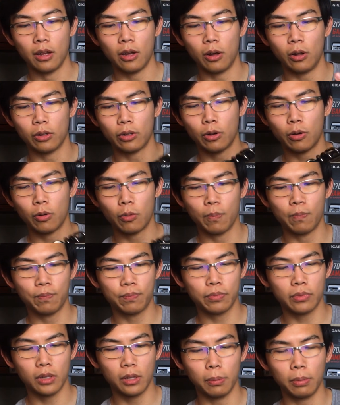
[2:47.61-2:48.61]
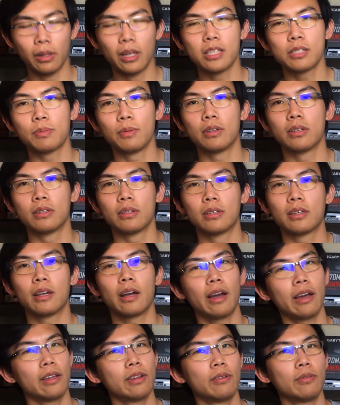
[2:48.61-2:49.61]
Although the placement
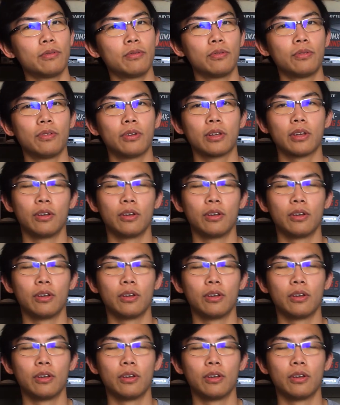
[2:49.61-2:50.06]
kind of